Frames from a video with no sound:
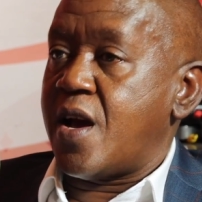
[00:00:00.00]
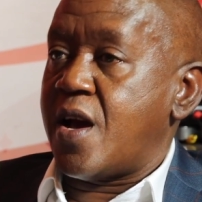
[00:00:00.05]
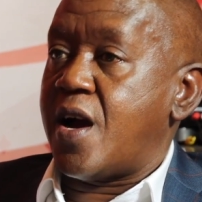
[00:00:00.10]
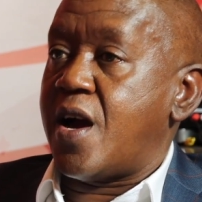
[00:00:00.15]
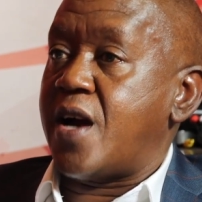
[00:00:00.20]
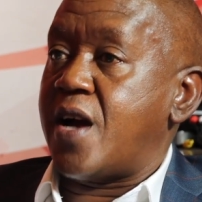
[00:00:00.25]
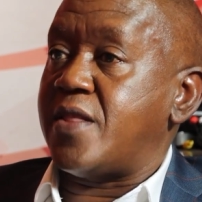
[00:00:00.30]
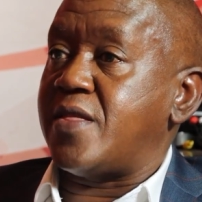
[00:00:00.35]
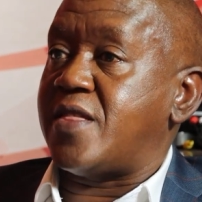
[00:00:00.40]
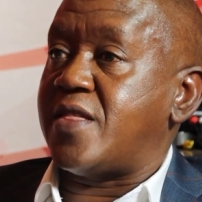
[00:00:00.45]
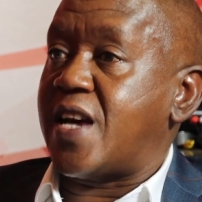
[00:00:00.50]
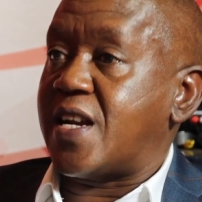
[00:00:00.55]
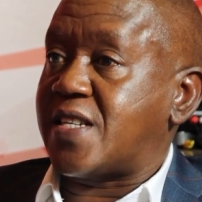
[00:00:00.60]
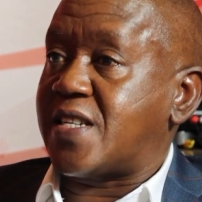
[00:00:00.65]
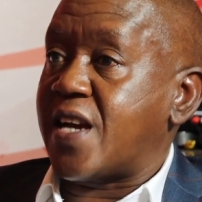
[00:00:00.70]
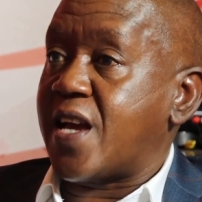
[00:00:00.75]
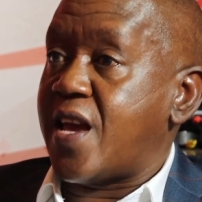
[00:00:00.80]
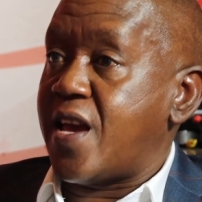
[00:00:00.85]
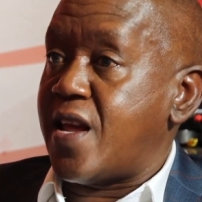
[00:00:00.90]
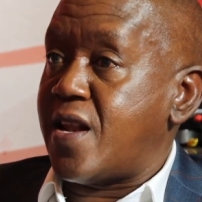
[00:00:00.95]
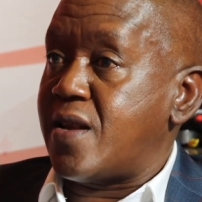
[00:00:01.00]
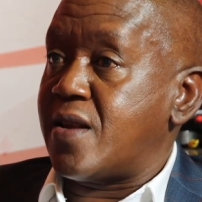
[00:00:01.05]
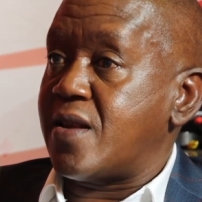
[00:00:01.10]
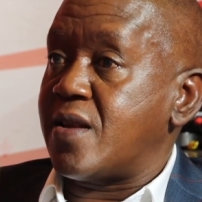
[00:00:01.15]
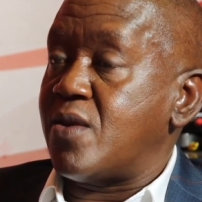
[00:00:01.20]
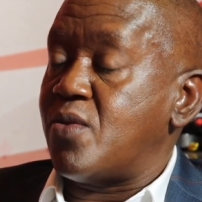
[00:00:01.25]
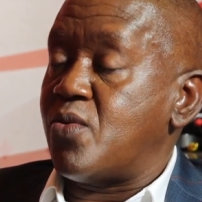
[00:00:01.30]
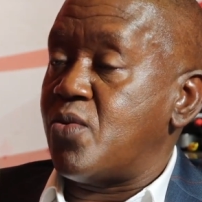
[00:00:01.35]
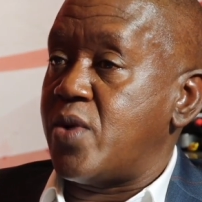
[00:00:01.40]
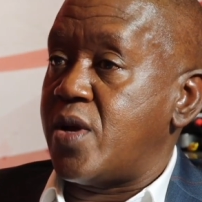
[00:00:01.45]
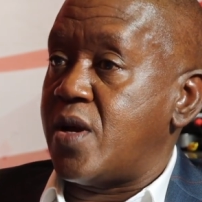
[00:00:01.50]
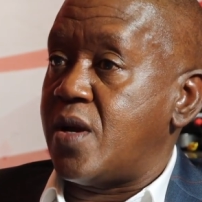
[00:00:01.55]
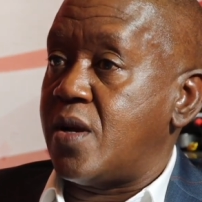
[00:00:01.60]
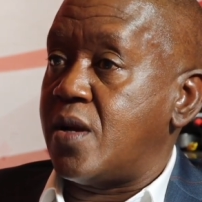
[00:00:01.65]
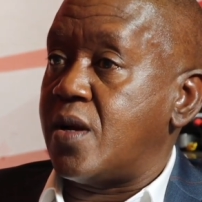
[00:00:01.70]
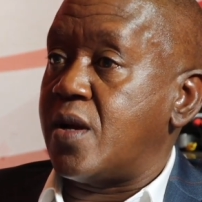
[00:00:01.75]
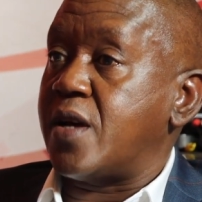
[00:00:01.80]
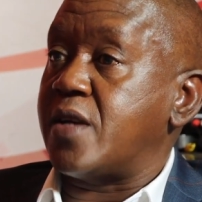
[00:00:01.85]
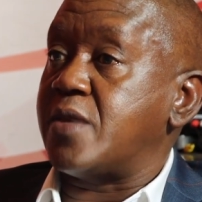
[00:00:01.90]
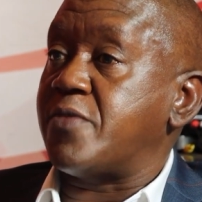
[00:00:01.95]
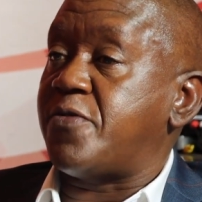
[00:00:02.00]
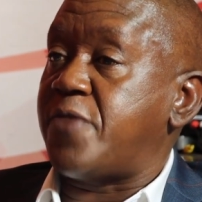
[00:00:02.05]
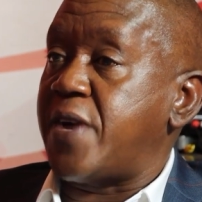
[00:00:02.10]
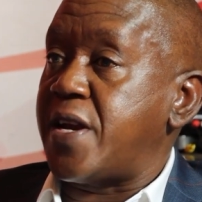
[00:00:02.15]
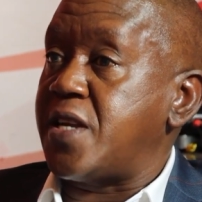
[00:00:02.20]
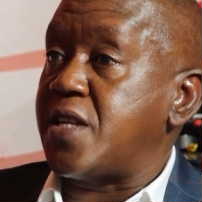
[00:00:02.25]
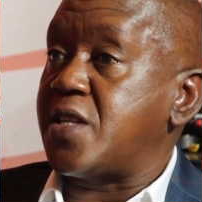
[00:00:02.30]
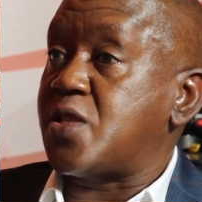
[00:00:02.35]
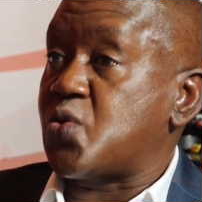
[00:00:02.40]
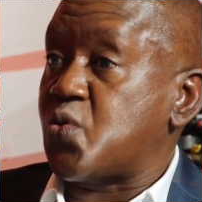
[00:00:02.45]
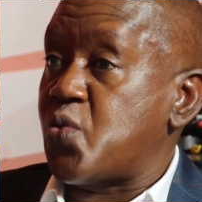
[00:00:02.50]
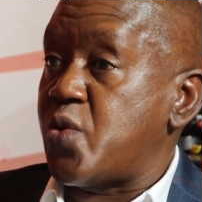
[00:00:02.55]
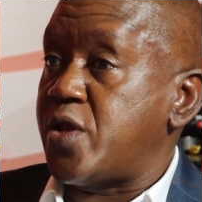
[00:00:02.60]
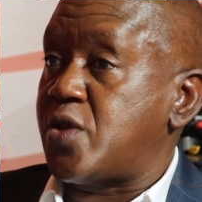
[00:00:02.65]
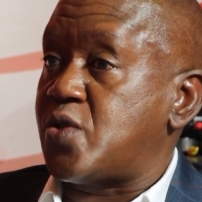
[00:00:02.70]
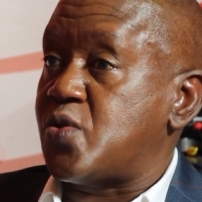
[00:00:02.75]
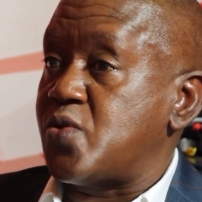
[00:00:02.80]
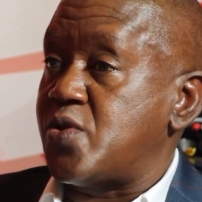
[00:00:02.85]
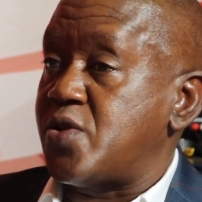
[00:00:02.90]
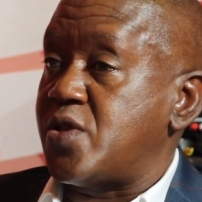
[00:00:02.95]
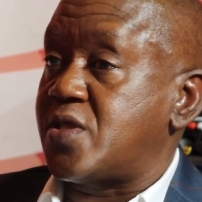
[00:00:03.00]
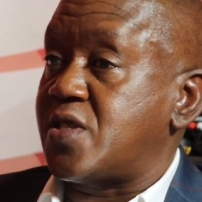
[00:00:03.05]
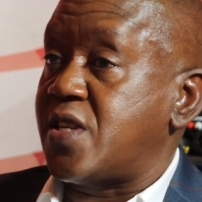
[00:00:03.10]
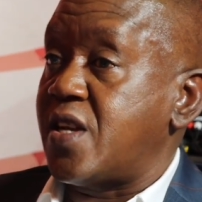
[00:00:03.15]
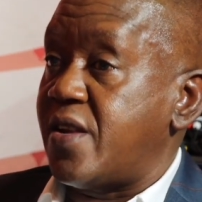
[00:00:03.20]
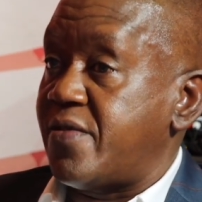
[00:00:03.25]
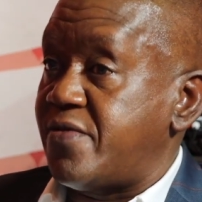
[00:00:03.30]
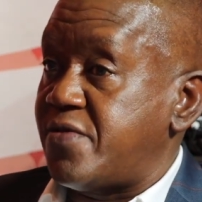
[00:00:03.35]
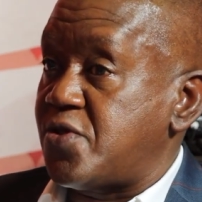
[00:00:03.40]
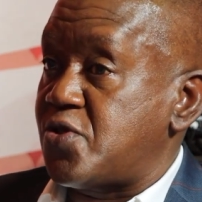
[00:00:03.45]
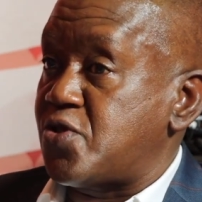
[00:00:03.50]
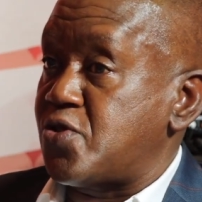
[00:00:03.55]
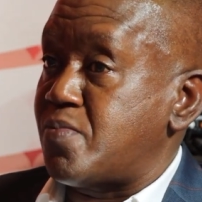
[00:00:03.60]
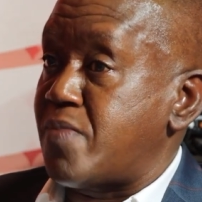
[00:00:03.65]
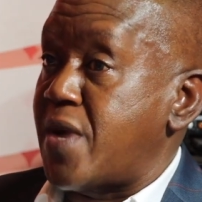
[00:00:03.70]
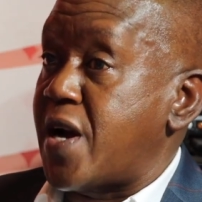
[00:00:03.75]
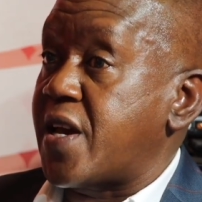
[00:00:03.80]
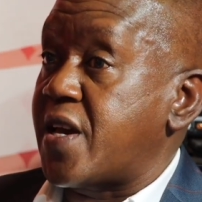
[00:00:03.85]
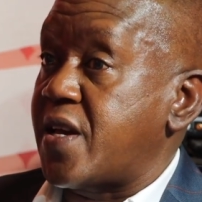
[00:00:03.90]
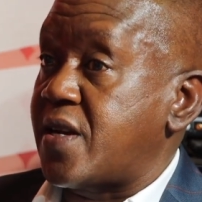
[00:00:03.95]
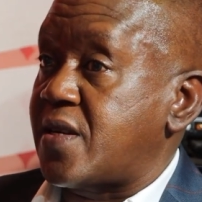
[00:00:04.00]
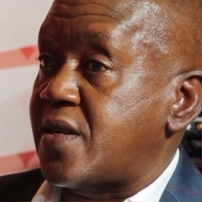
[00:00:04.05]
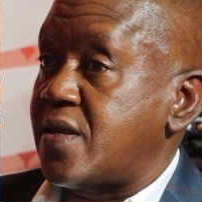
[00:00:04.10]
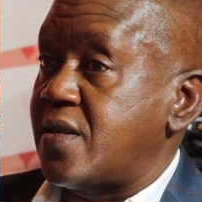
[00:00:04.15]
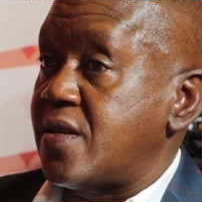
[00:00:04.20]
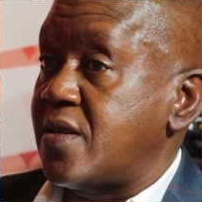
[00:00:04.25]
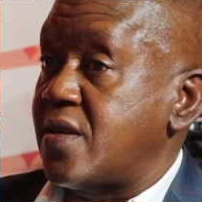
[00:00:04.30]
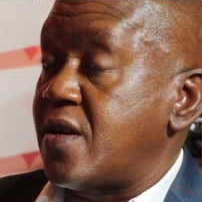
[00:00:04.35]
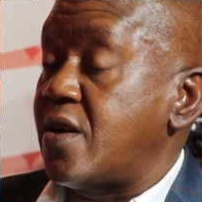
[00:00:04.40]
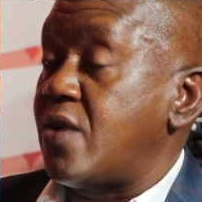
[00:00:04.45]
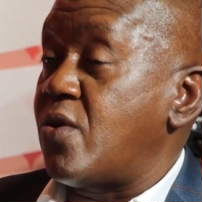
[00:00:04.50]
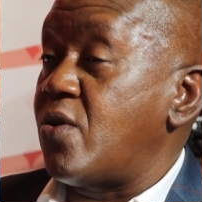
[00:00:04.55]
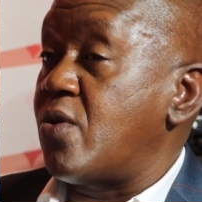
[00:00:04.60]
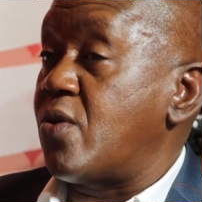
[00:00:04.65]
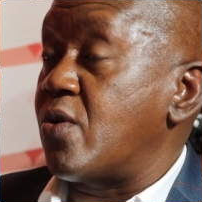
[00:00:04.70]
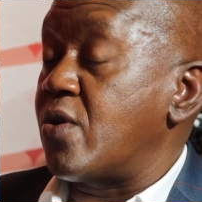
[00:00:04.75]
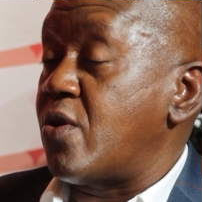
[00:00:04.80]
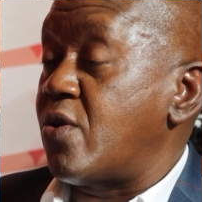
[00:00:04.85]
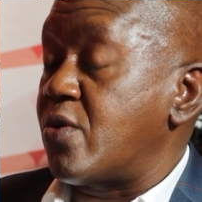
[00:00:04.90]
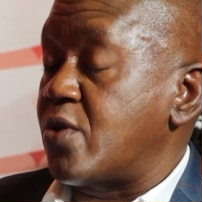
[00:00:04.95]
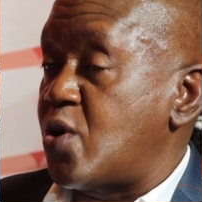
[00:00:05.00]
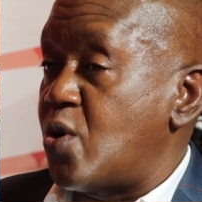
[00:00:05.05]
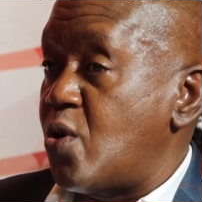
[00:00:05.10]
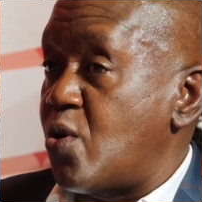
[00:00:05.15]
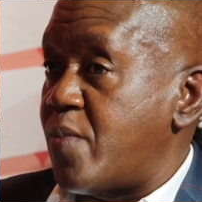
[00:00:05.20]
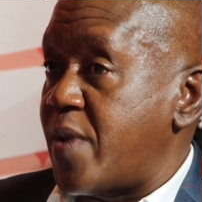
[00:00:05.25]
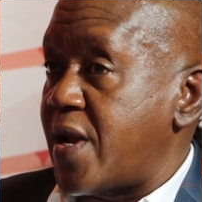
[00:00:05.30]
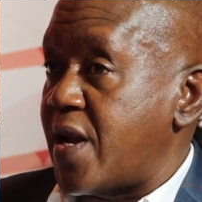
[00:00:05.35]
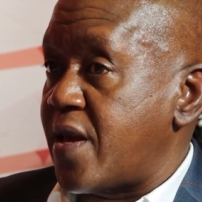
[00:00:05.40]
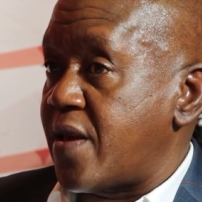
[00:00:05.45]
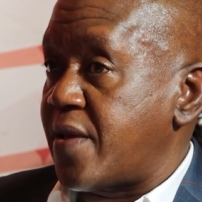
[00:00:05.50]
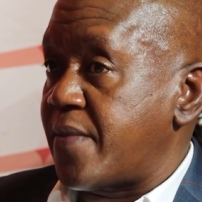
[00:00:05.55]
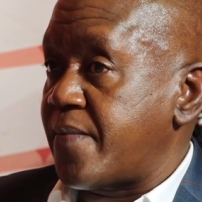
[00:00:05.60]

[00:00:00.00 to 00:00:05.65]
And that again will find its way to the television market or globally.